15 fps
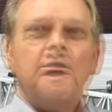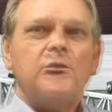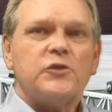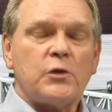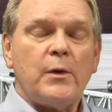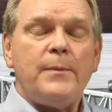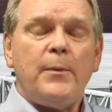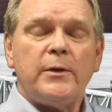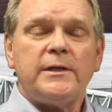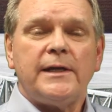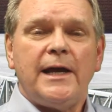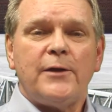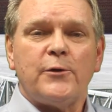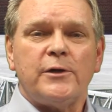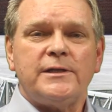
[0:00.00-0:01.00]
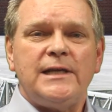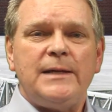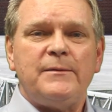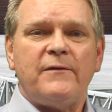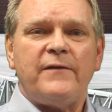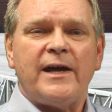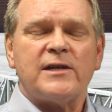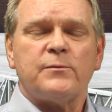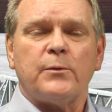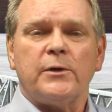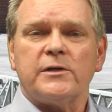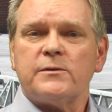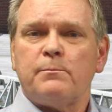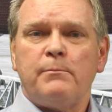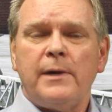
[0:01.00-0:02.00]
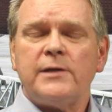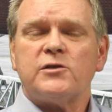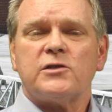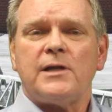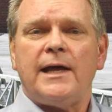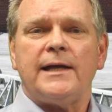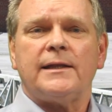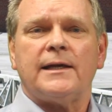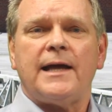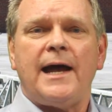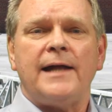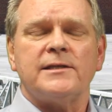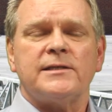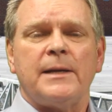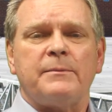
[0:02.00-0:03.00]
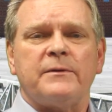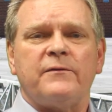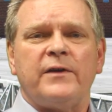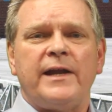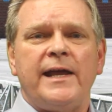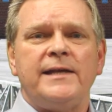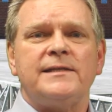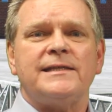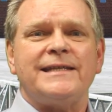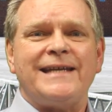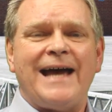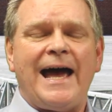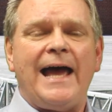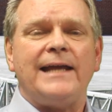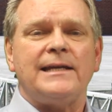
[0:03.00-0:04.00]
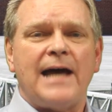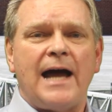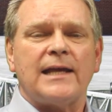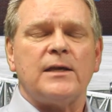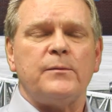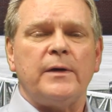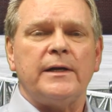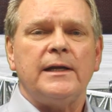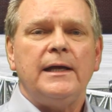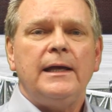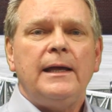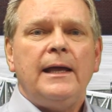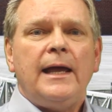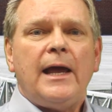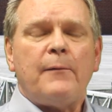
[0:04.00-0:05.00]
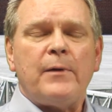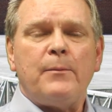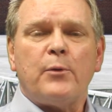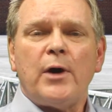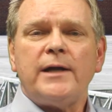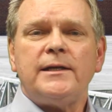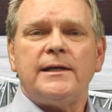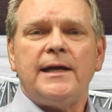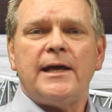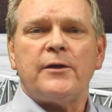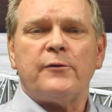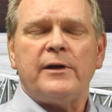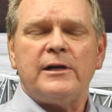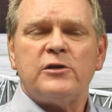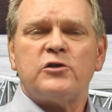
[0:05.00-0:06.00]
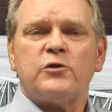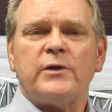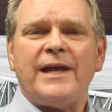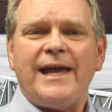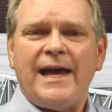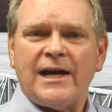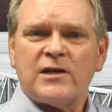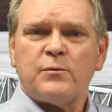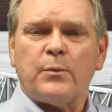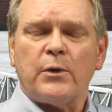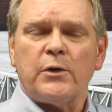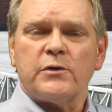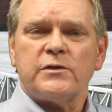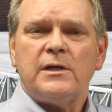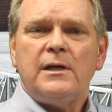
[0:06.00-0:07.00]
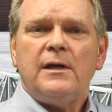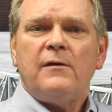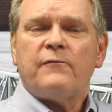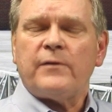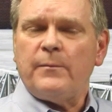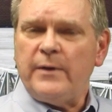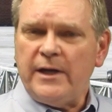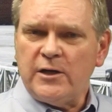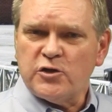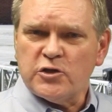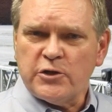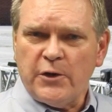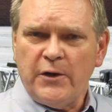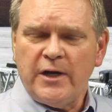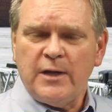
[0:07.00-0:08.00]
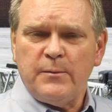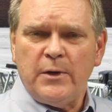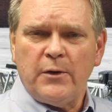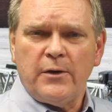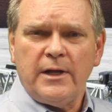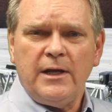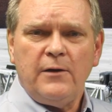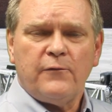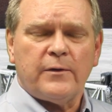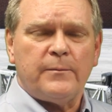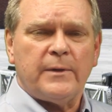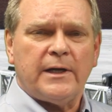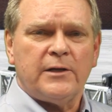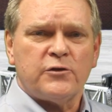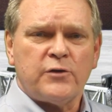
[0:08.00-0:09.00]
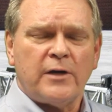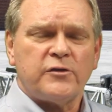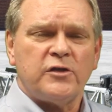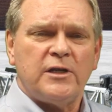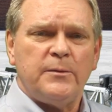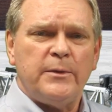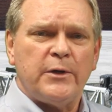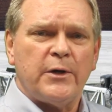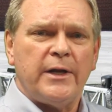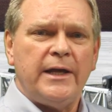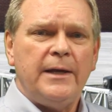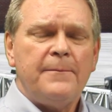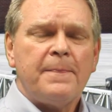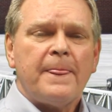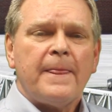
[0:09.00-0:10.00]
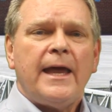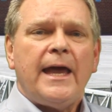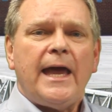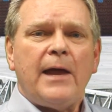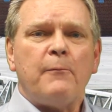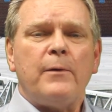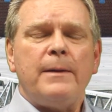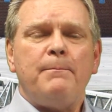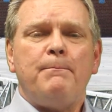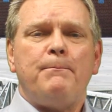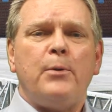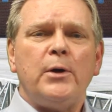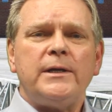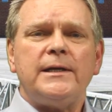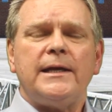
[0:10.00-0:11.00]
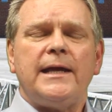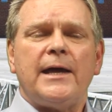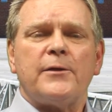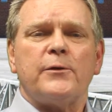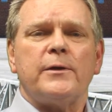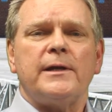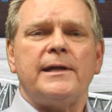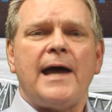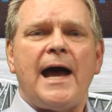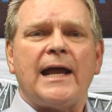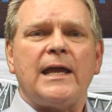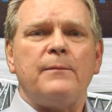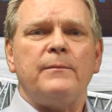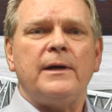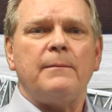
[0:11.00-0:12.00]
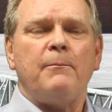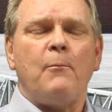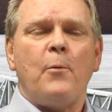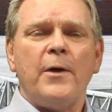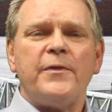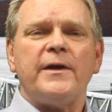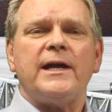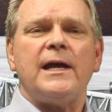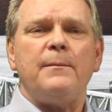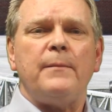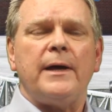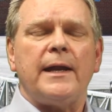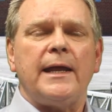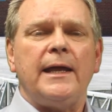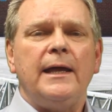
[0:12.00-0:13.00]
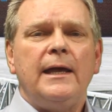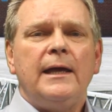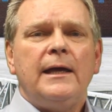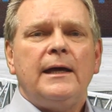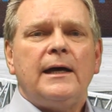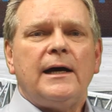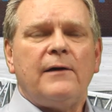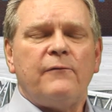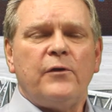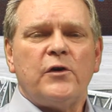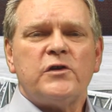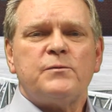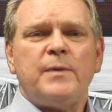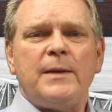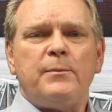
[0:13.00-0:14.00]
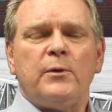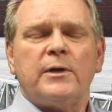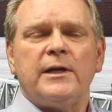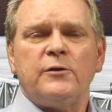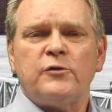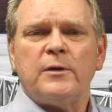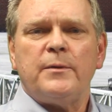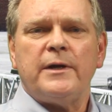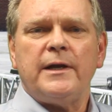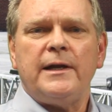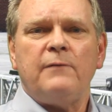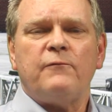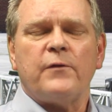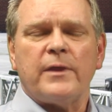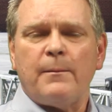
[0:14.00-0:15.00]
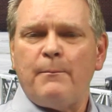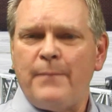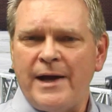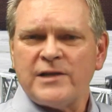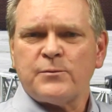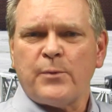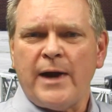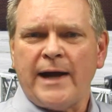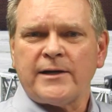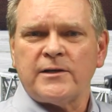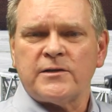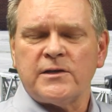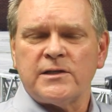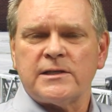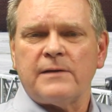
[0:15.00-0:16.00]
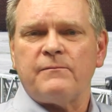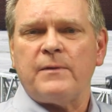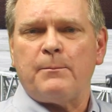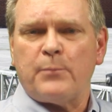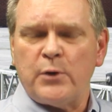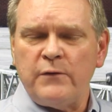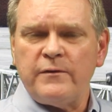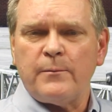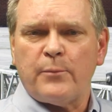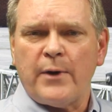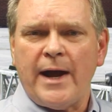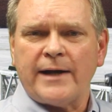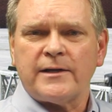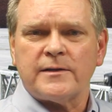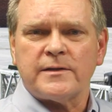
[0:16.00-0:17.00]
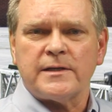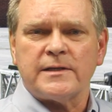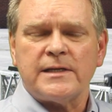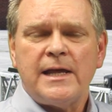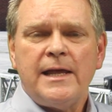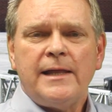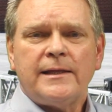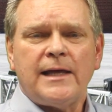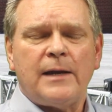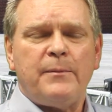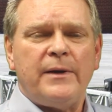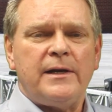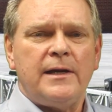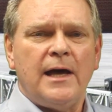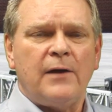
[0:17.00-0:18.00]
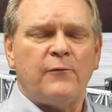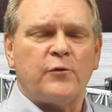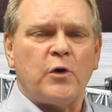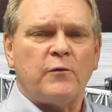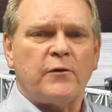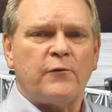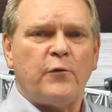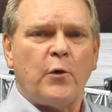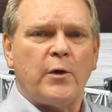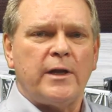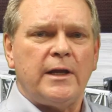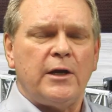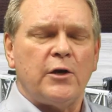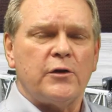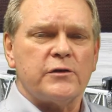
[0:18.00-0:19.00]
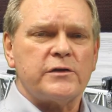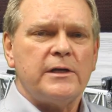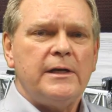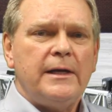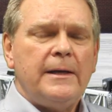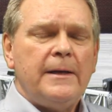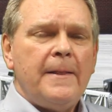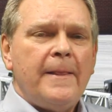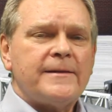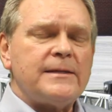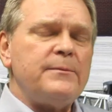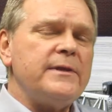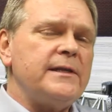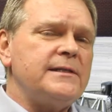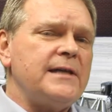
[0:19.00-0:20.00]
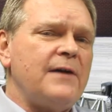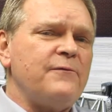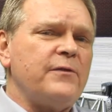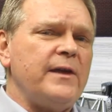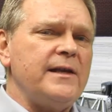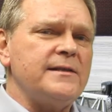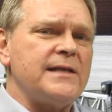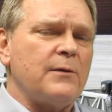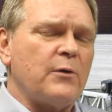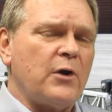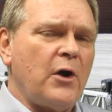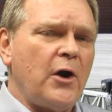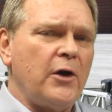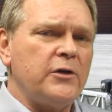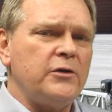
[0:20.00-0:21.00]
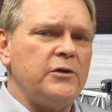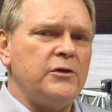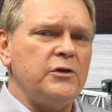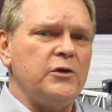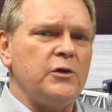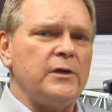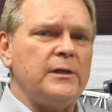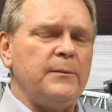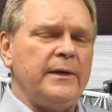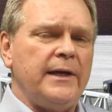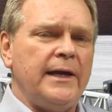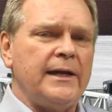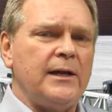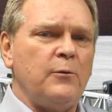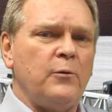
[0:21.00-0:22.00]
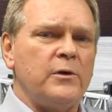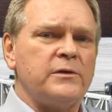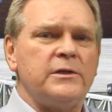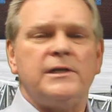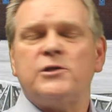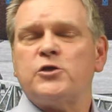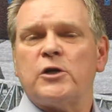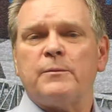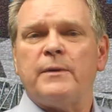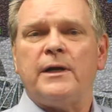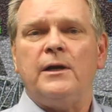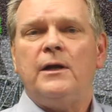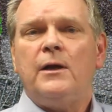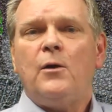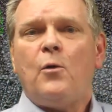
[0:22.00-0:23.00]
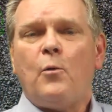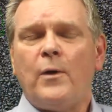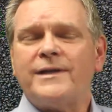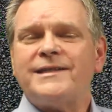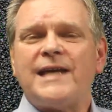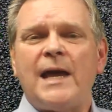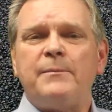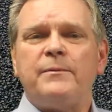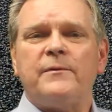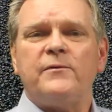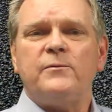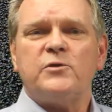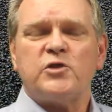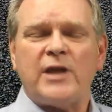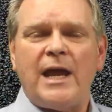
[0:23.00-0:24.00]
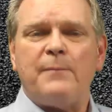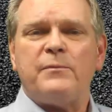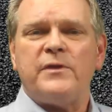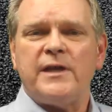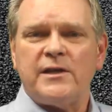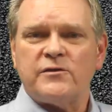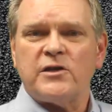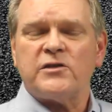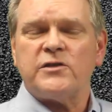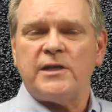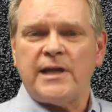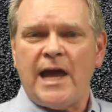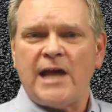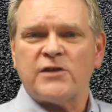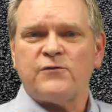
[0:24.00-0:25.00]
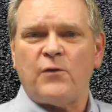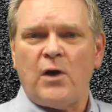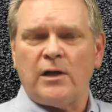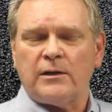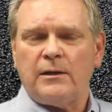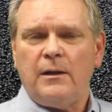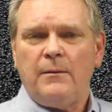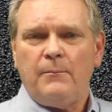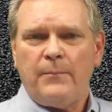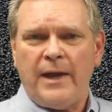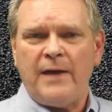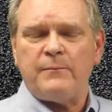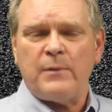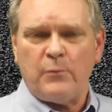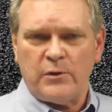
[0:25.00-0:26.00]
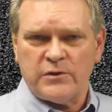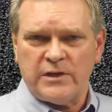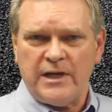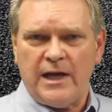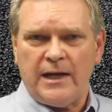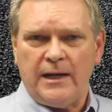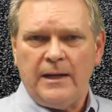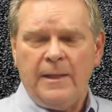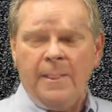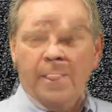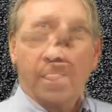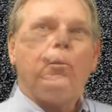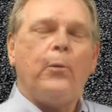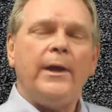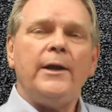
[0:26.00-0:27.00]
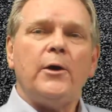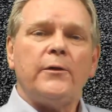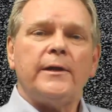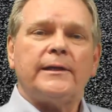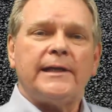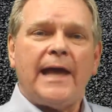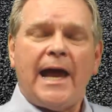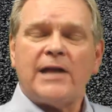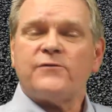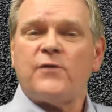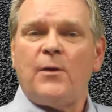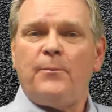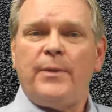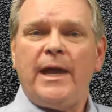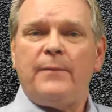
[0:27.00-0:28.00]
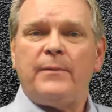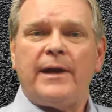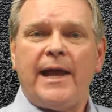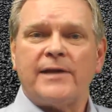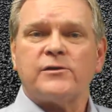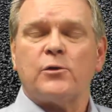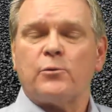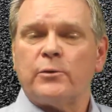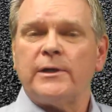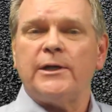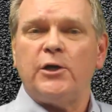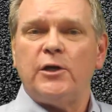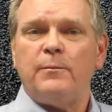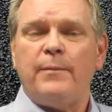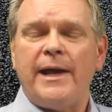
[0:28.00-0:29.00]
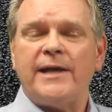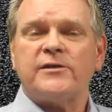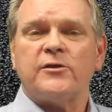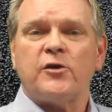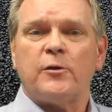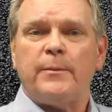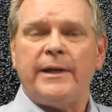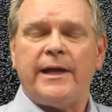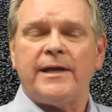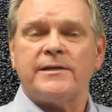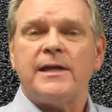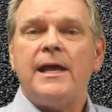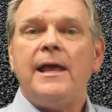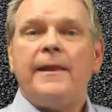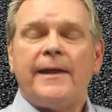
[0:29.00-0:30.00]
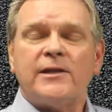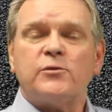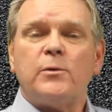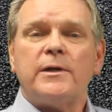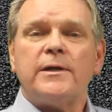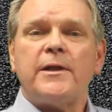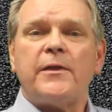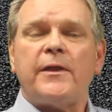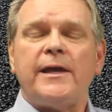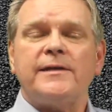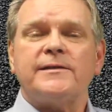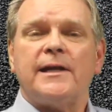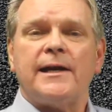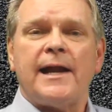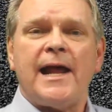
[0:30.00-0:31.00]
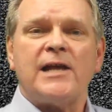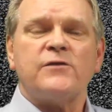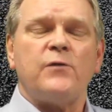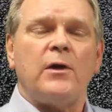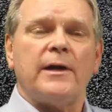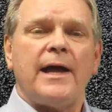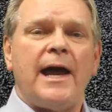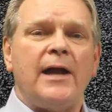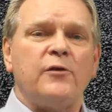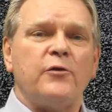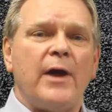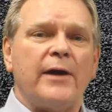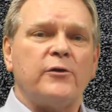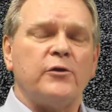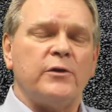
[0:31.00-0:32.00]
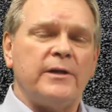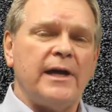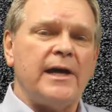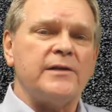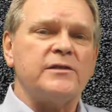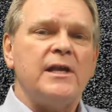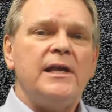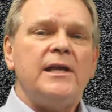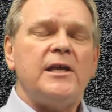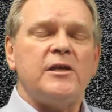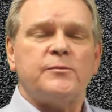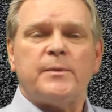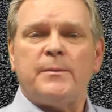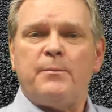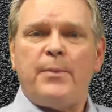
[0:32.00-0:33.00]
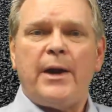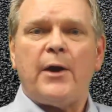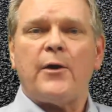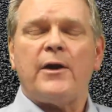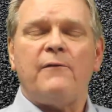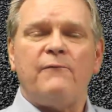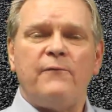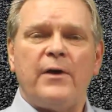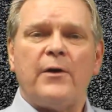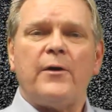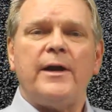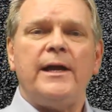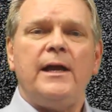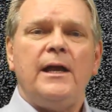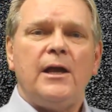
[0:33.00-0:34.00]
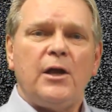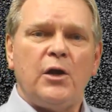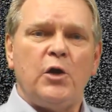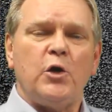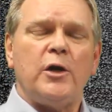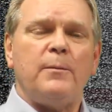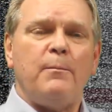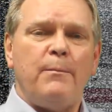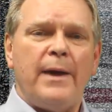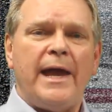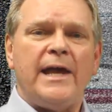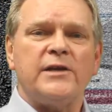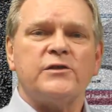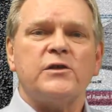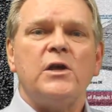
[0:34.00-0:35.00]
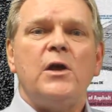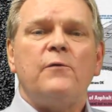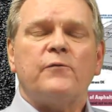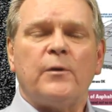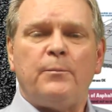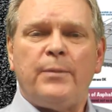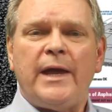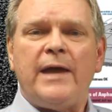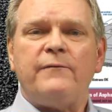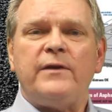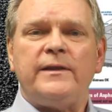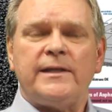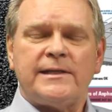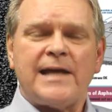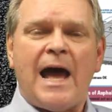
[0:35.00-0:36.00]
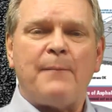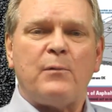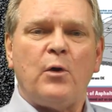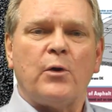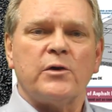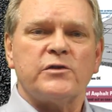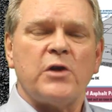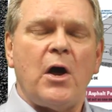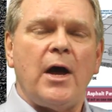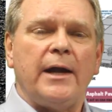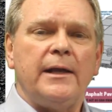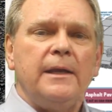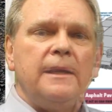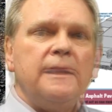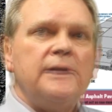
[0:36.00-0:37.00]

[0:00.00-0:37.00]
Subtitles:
So we put together a team of experts, much like the concept of an ACI document, and we brought together industry experts from the engineering community, from the construction community, and we put together the document with a committee of those people contributing for the best practices of the proven practices that have been done for over 40 years. Some of the tough things that were hard to do in the beginning was to determine what type of shape the existing asphalt pavement was in. We know that the asphalt pavement has a really good base under it because it's one of the things that an asphalt contractor does is prepare a very good base for paving the top course on.